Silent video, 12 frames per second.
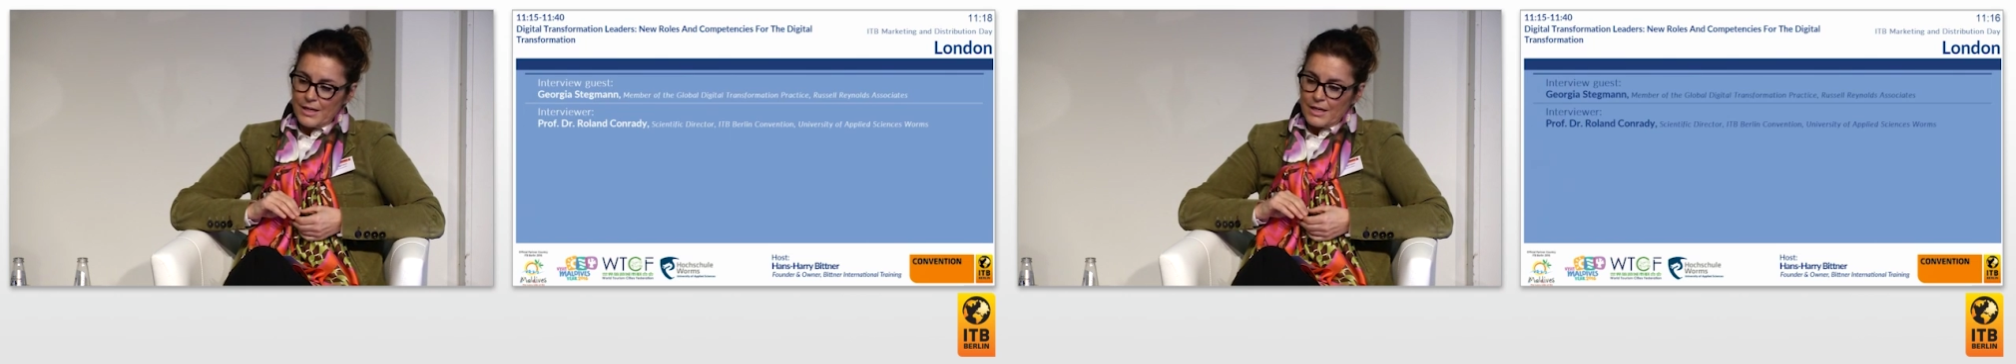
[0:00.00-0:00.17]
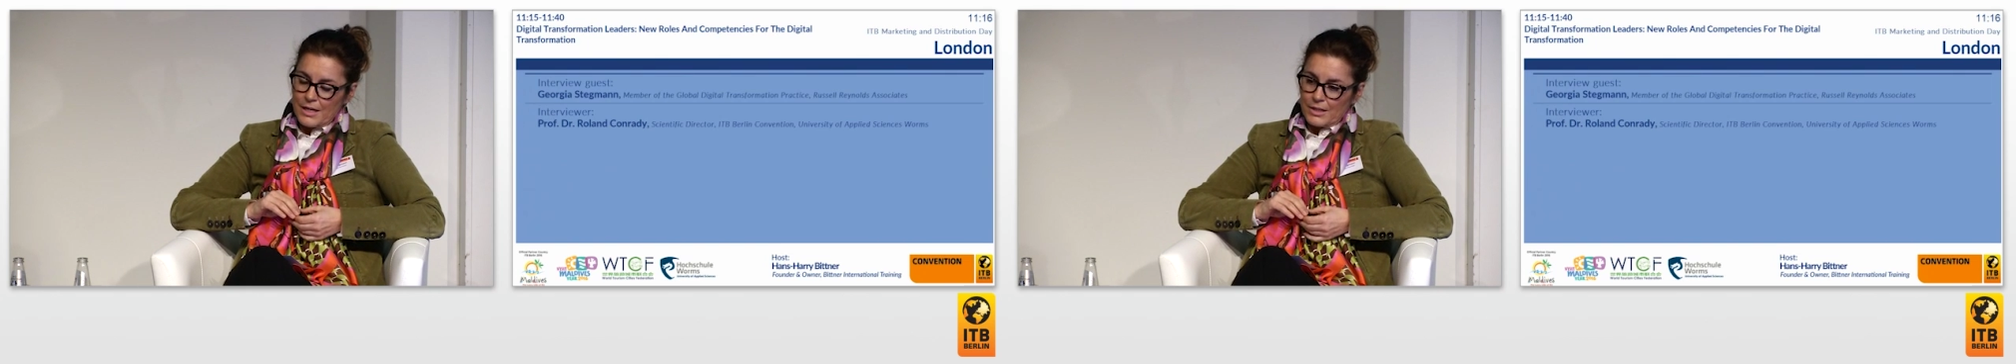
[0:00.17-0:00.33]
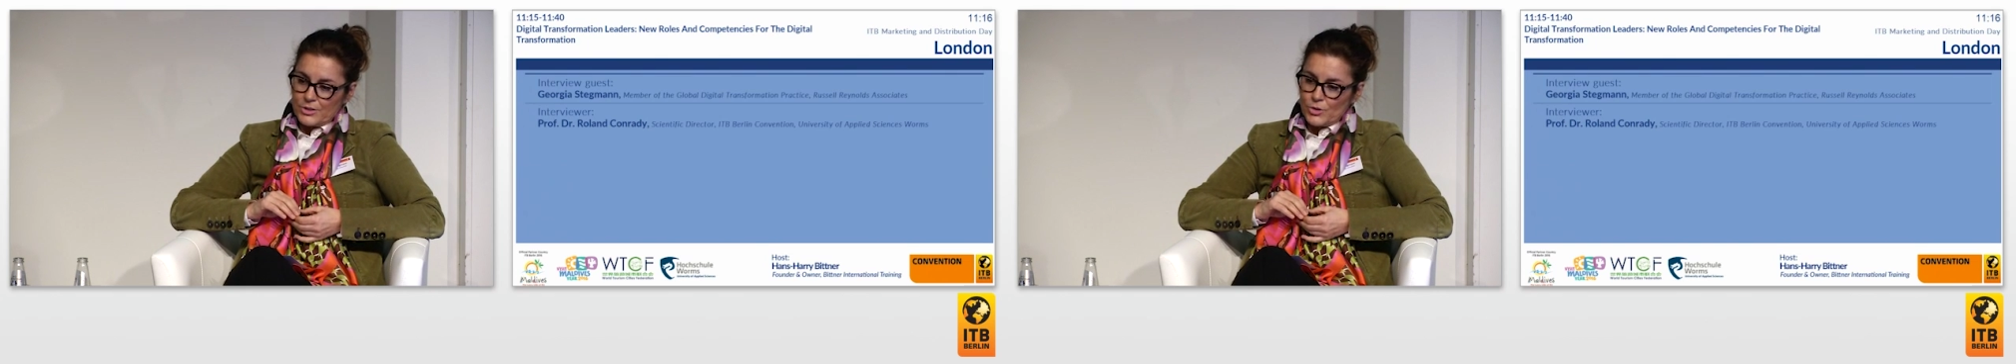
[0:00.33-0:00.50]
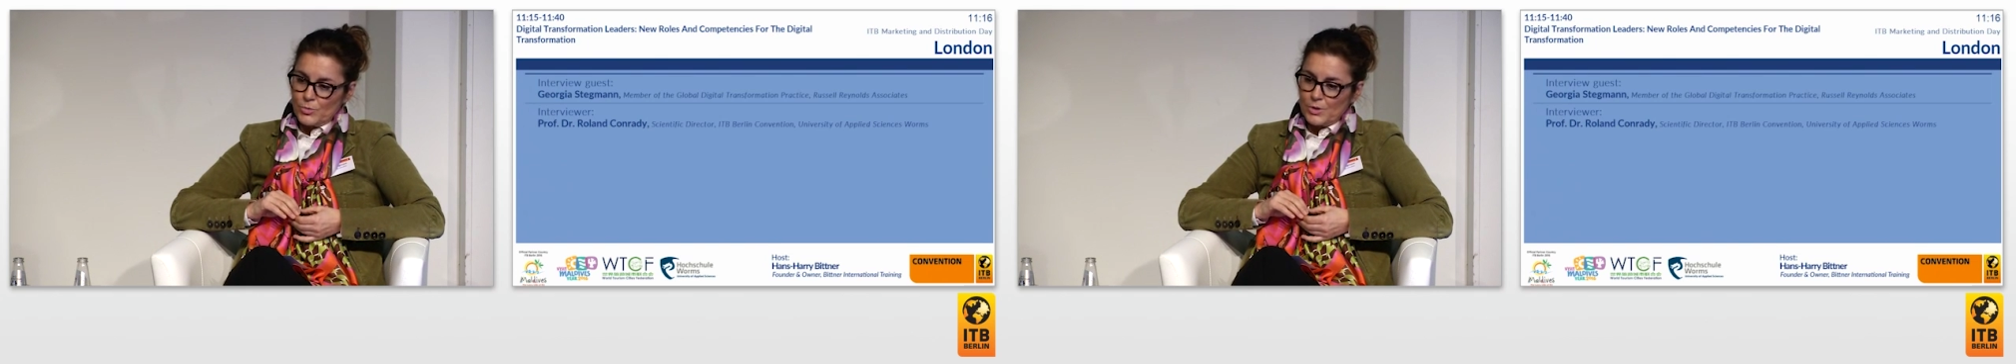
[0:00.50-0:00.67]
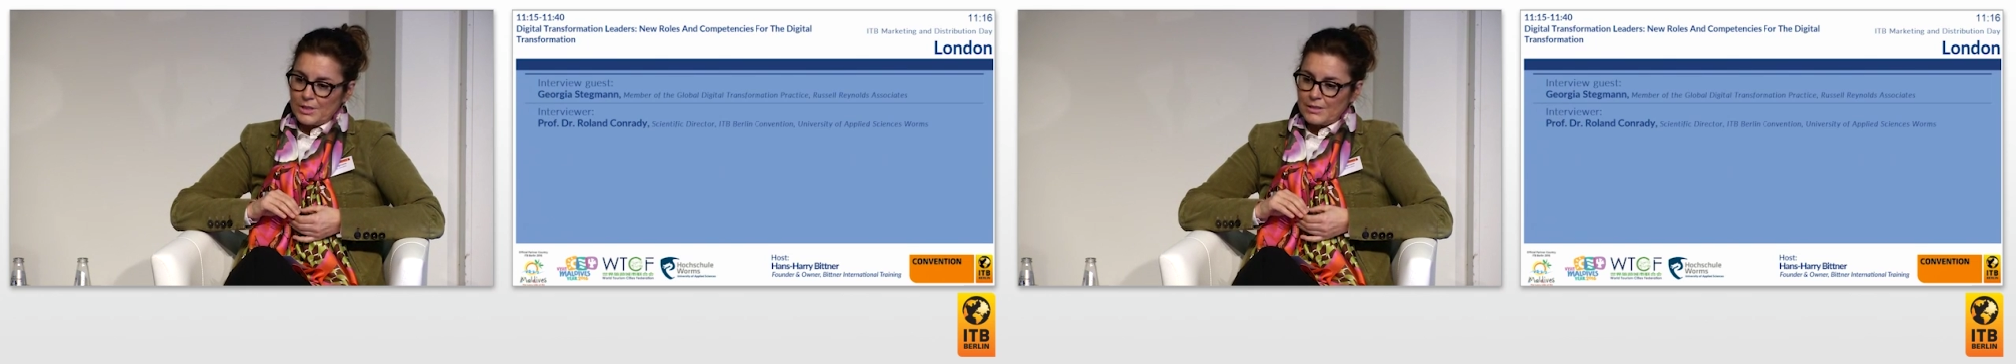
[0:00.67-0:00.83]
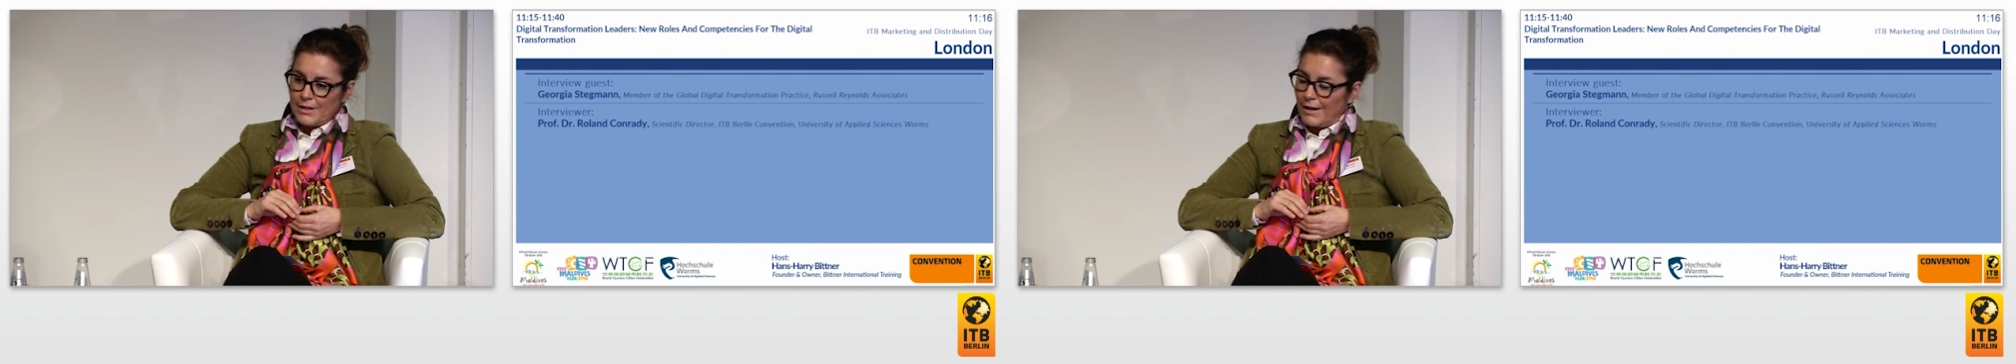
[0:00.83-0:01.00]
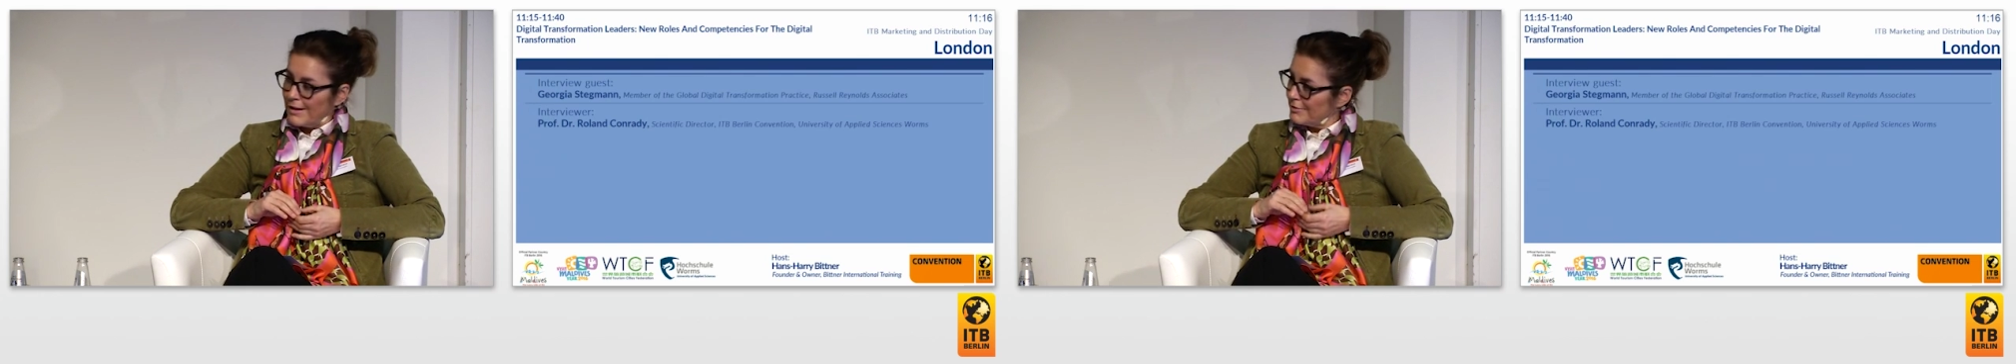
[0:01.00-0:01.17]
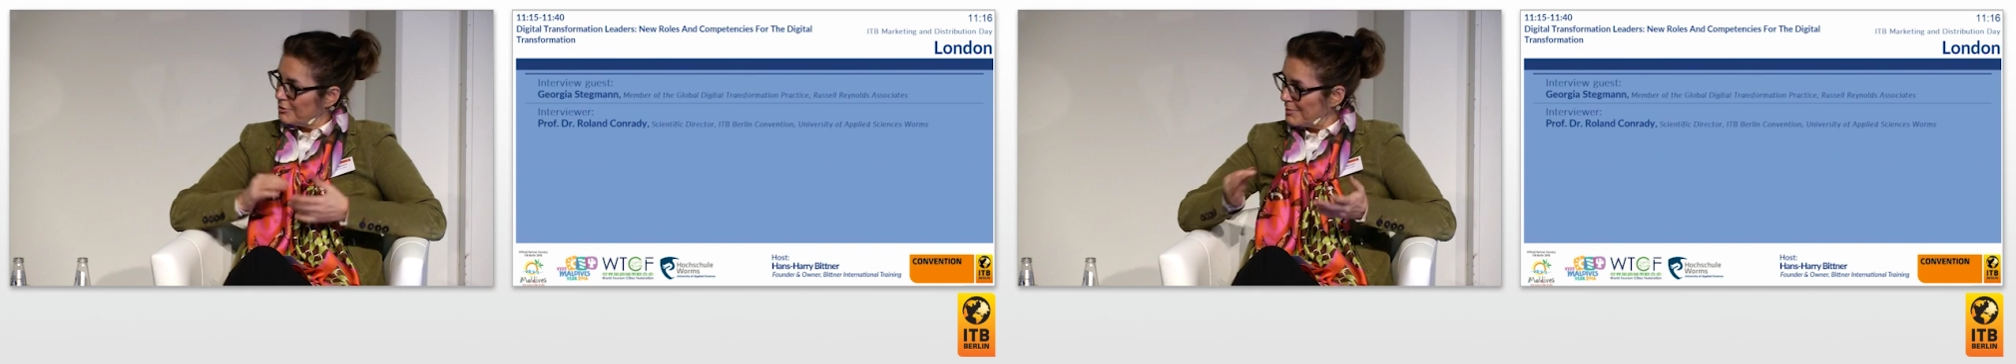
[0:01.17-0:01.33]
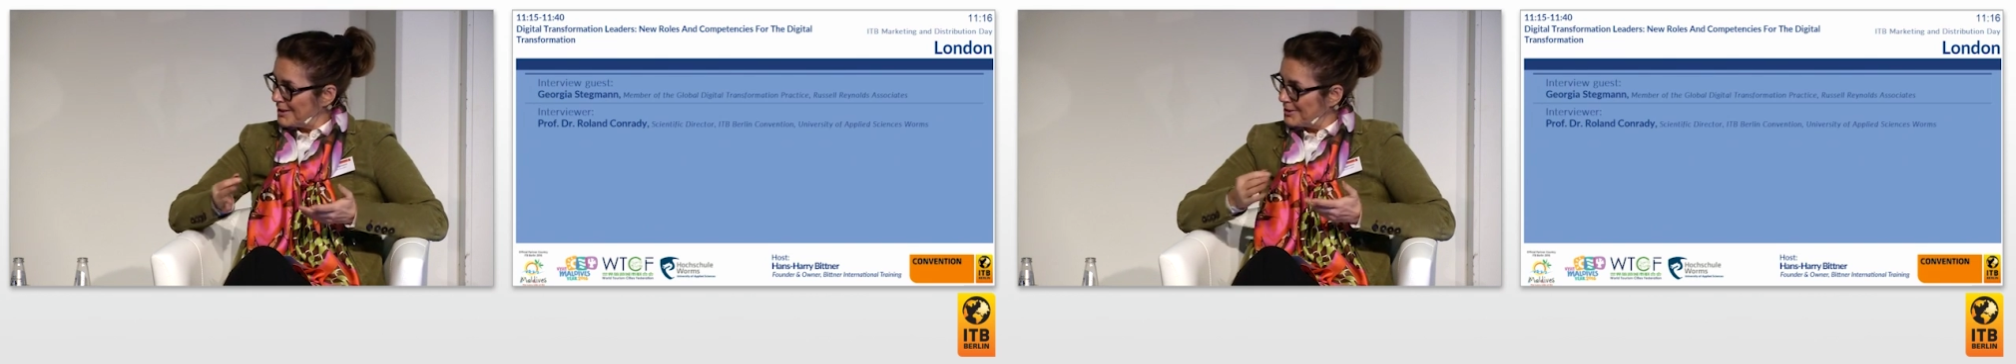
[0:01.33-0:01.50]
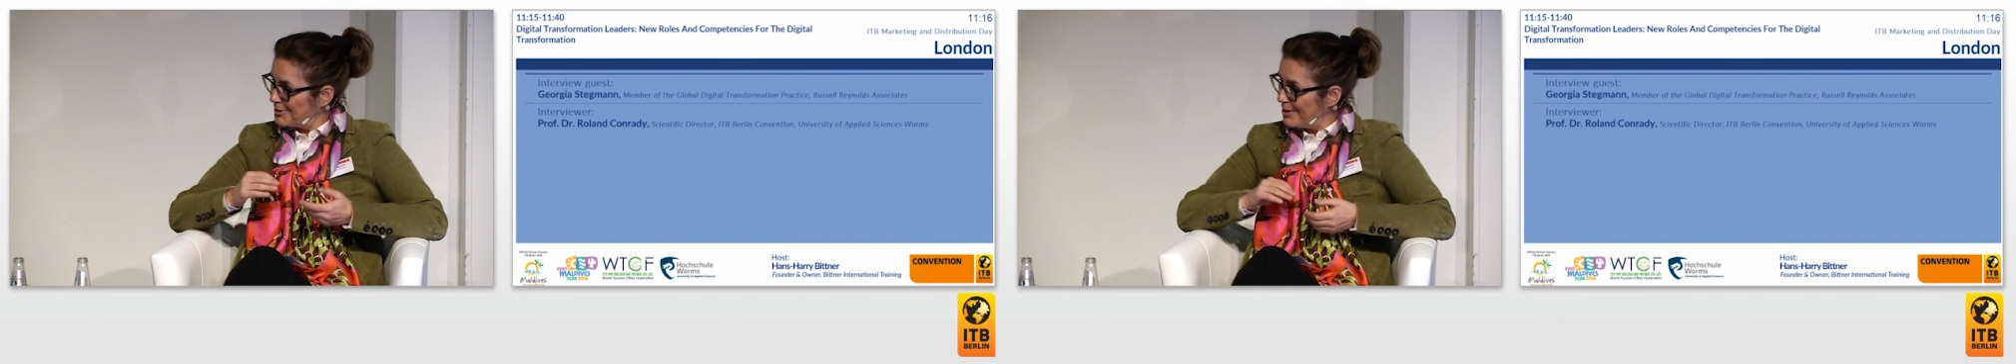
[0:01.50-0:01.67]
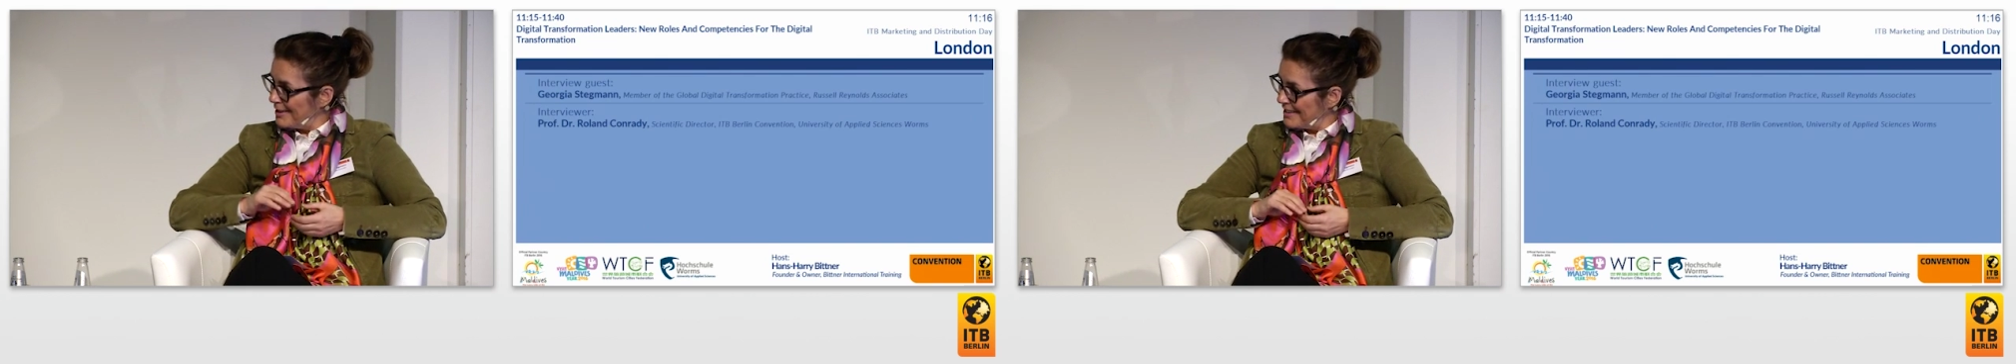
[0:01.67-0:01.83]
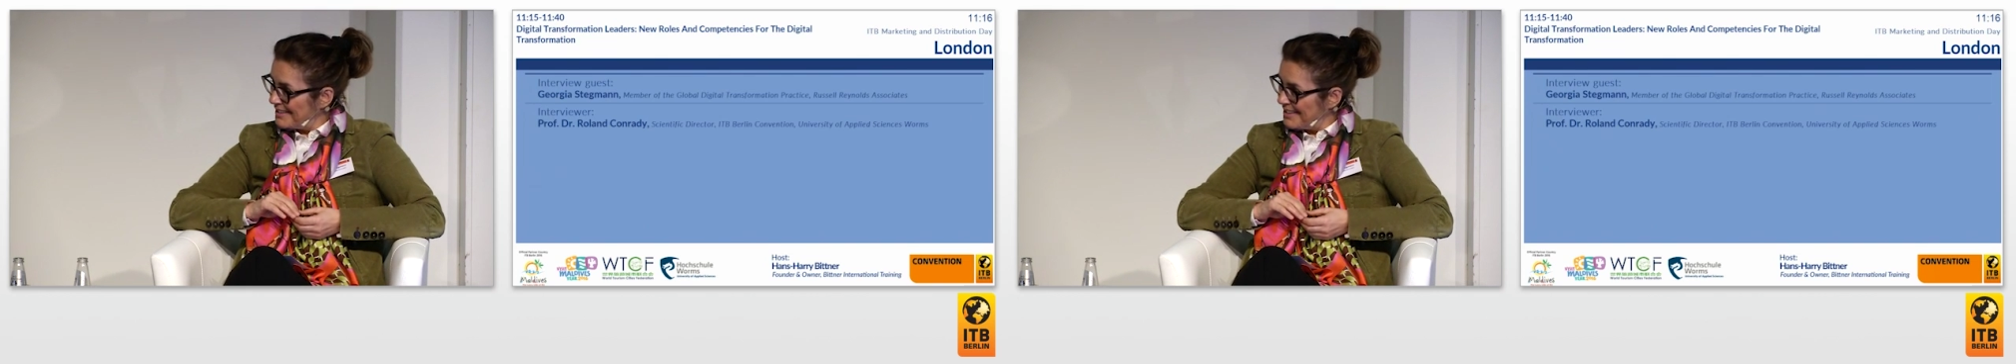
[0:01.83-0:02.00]
So the idea
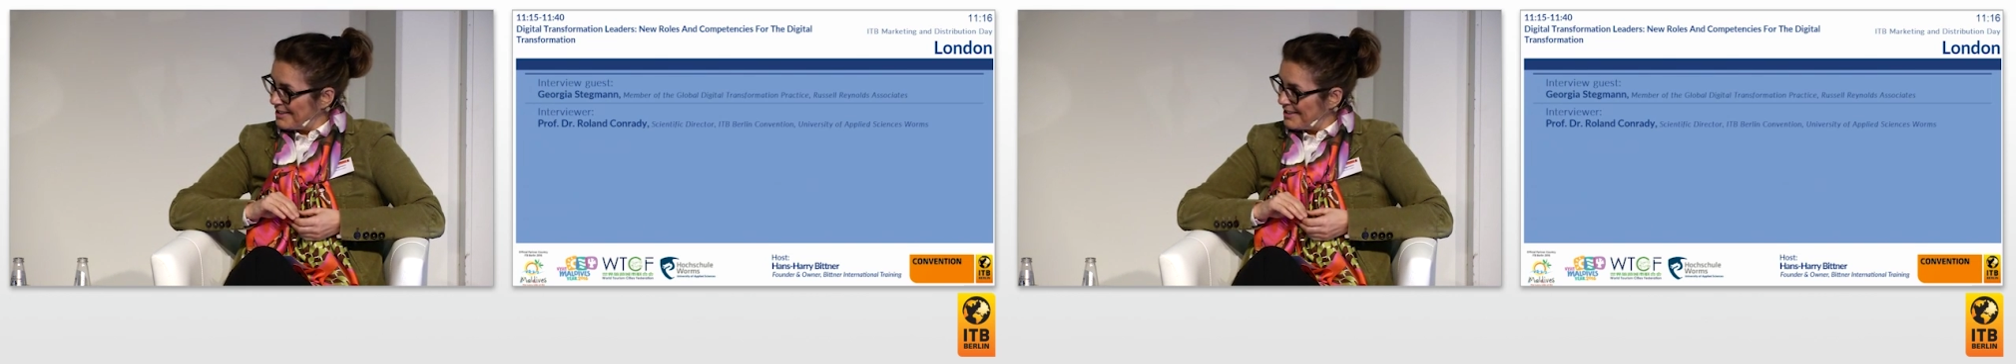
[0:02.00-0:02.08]
came